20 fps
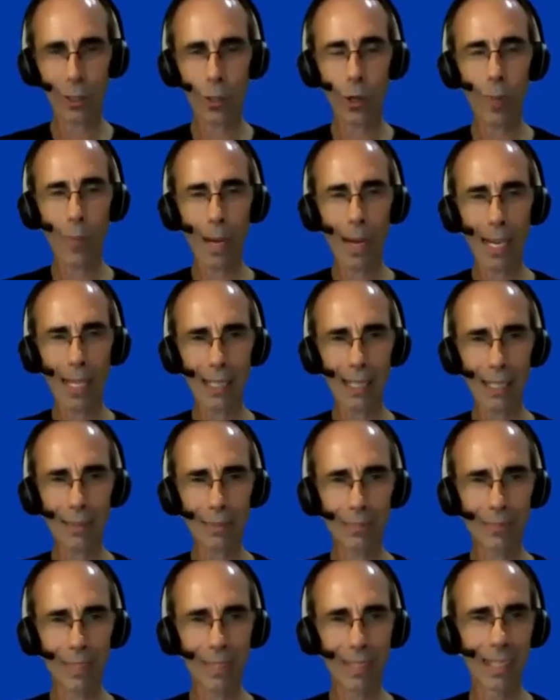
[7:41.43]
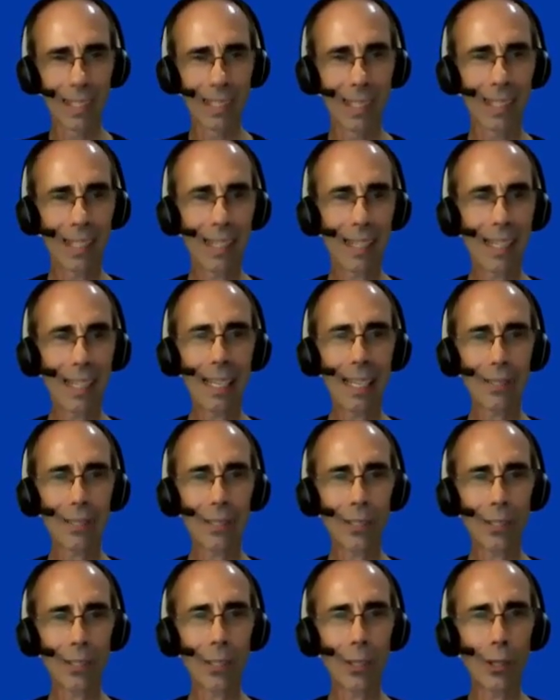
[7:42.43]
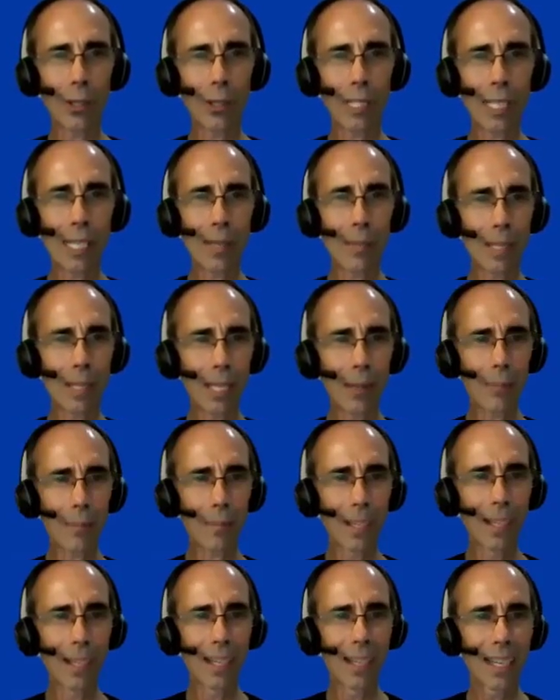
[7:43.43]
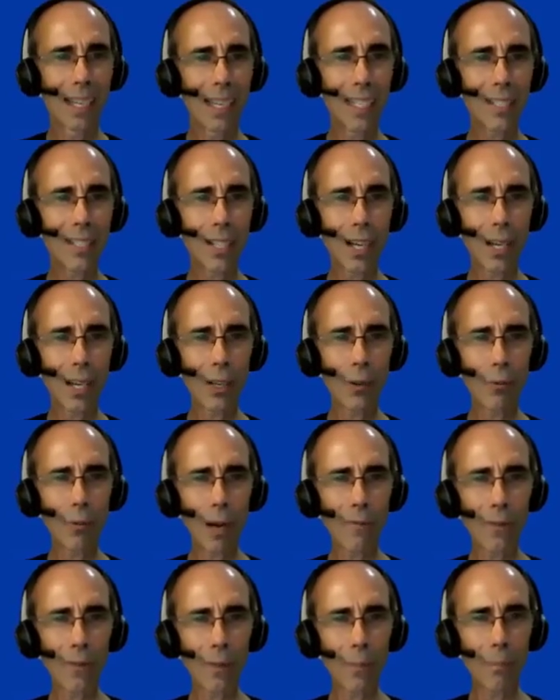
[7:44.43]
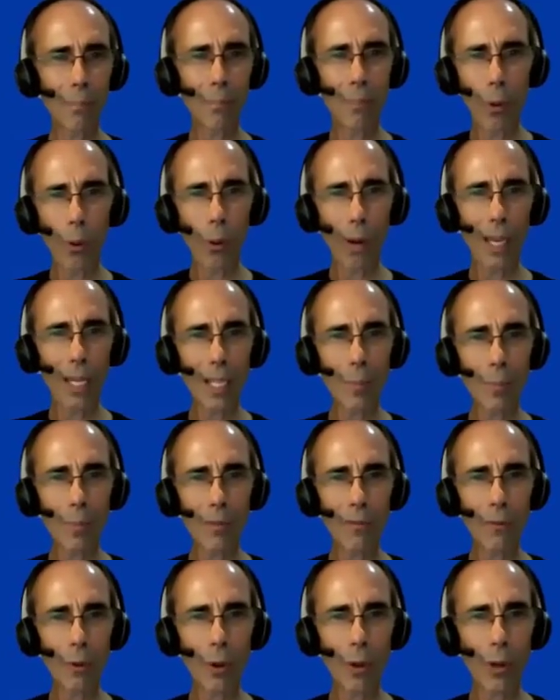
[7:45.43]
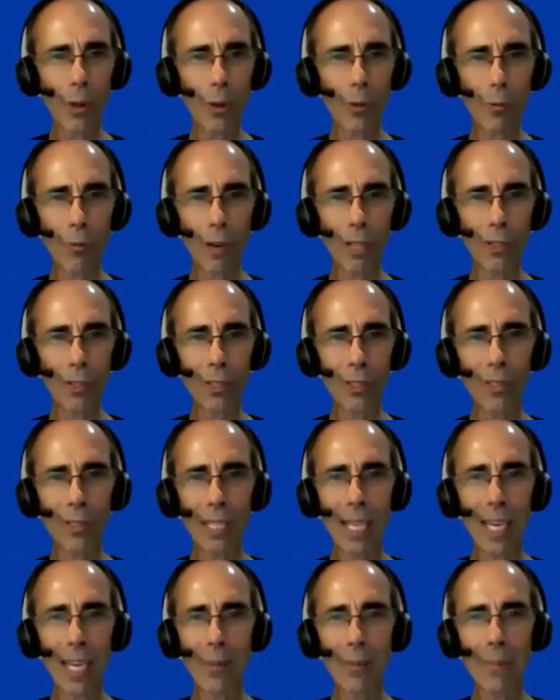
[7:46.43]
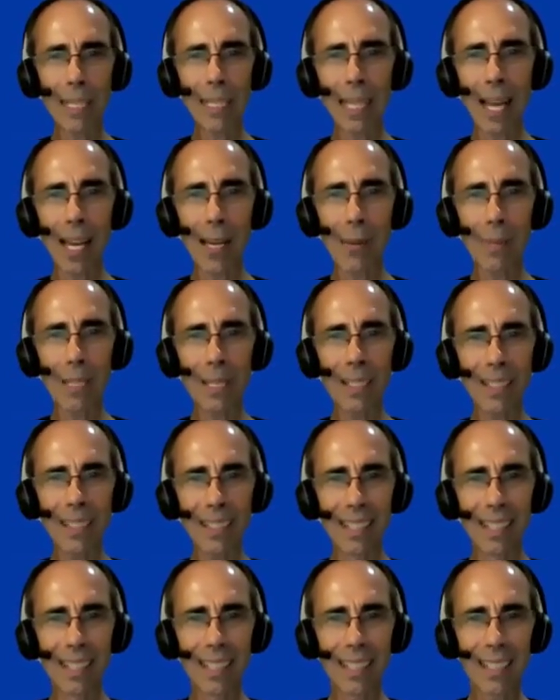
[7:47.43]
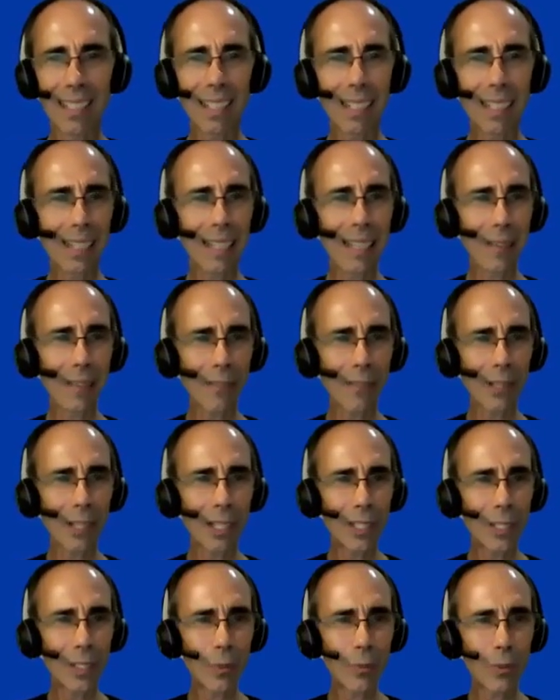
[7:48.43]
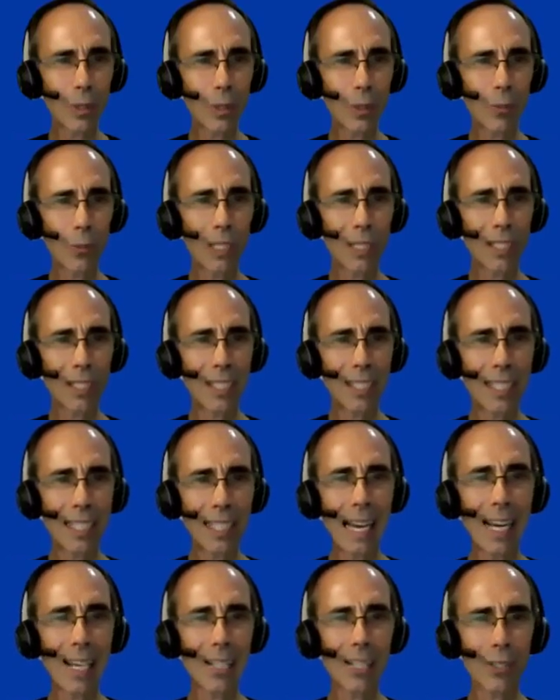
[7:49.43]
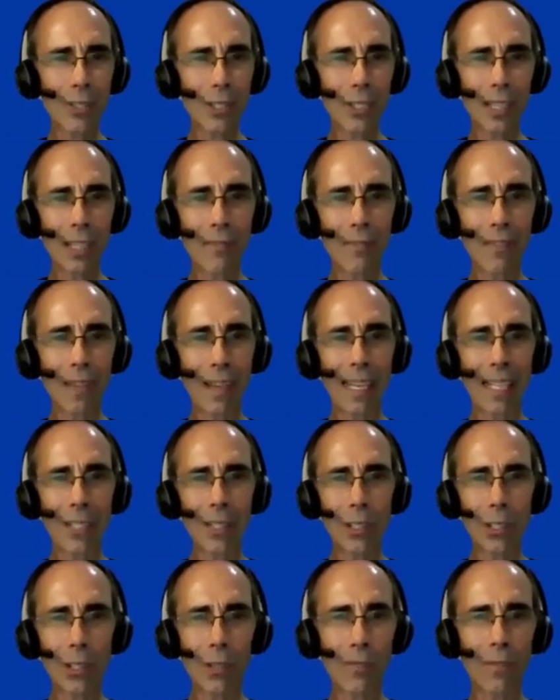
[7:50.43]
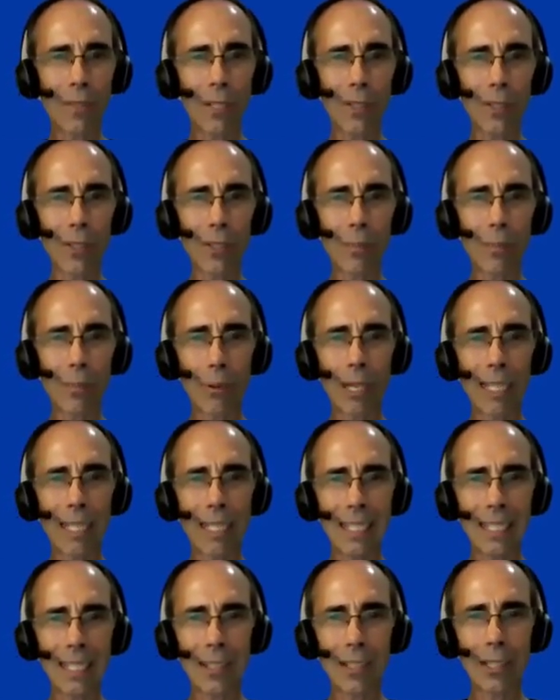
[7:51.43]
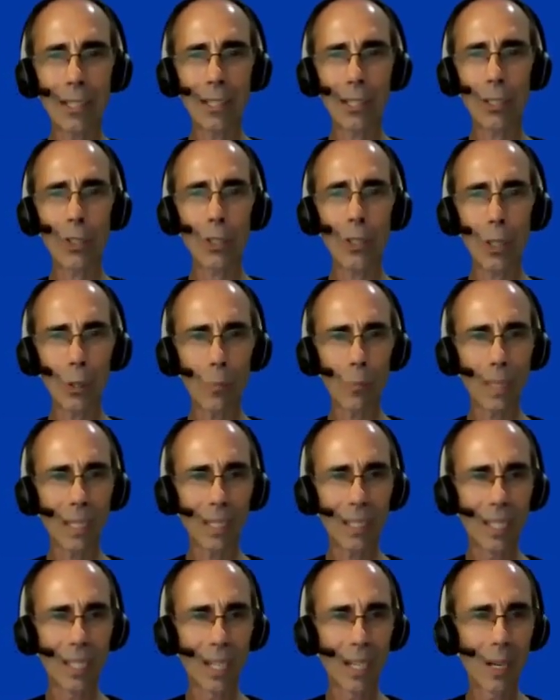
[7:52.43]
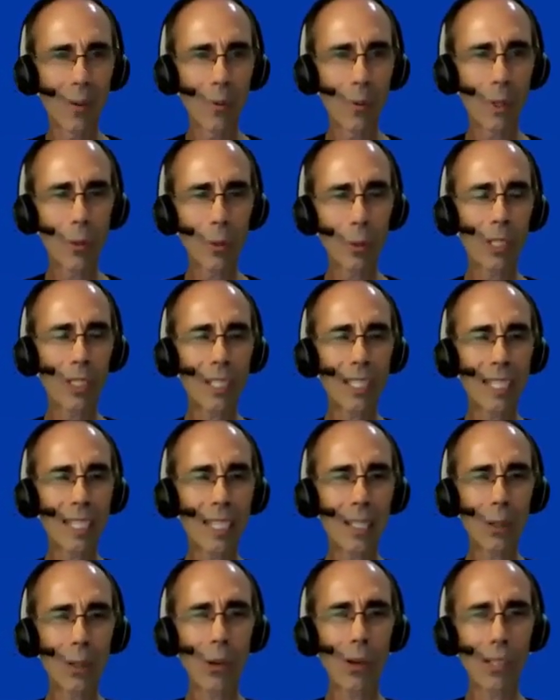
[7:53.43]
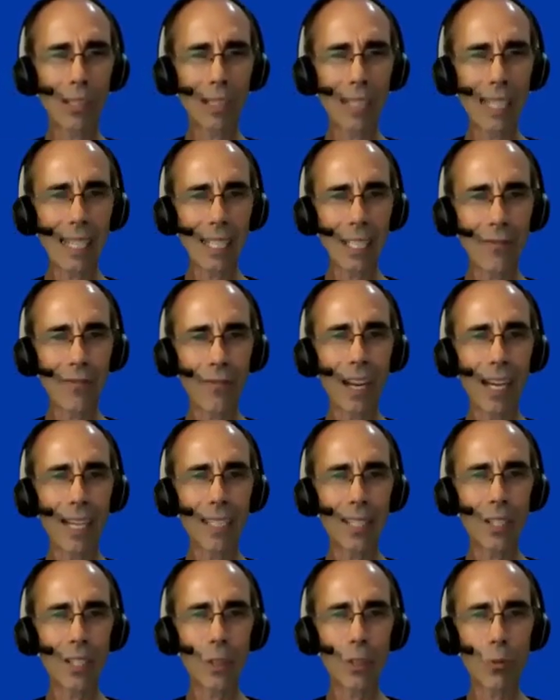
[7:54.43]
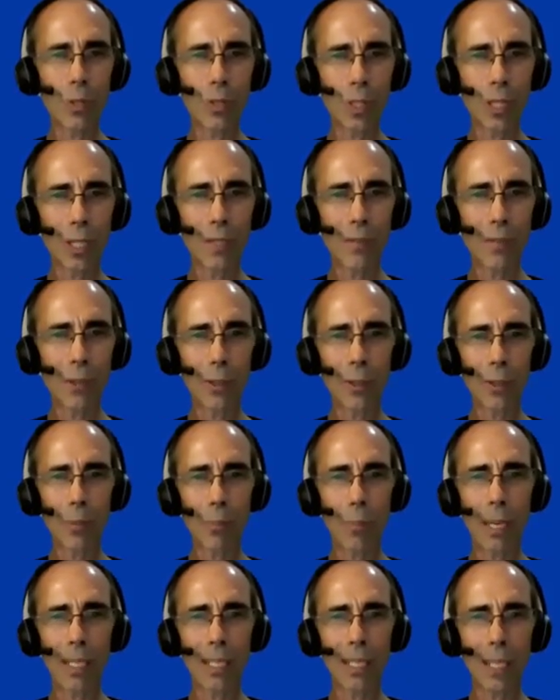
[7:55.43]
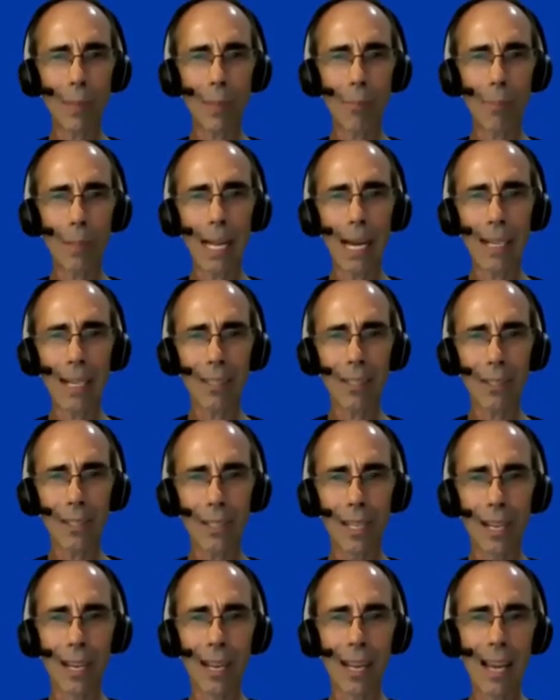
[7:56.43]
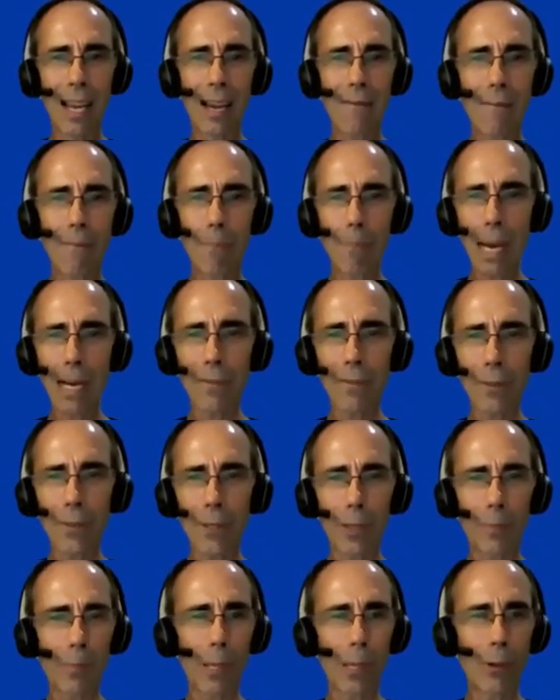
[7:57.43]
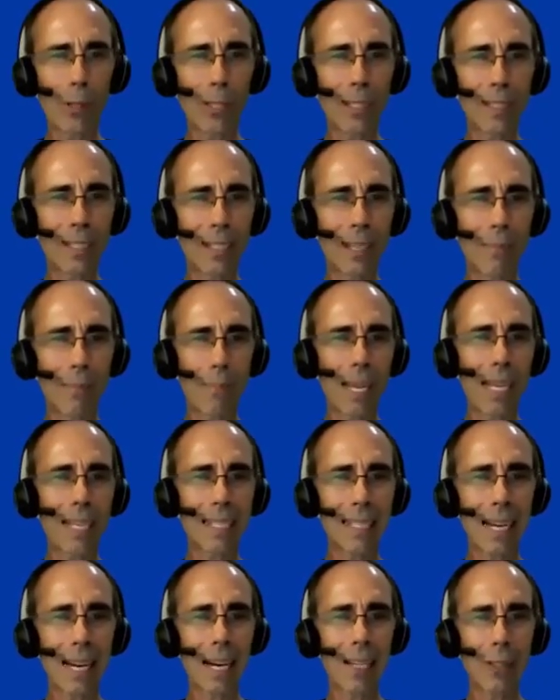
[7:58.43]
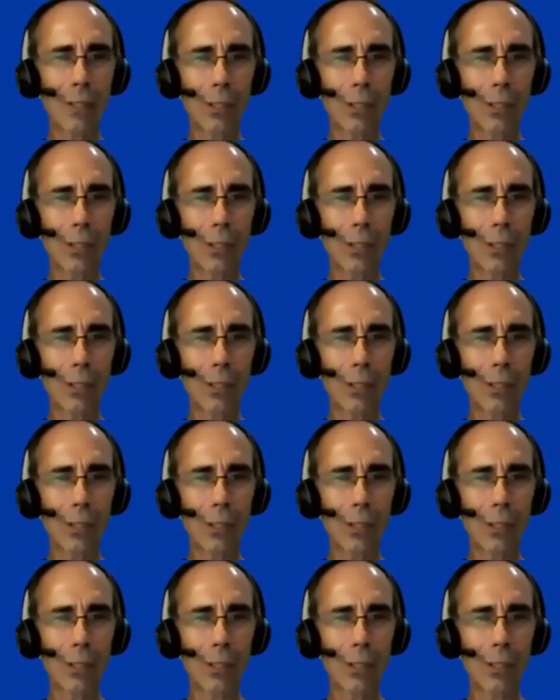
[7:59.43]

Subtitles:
Staubach after the Notre Dame game. His unruffled poise before the rush of the enemy linemen, the cleverness with which he casually evades their fierce embrace, and the discernment with which he at long last finds his receivers or picks up blockers have baffled opponents and amazed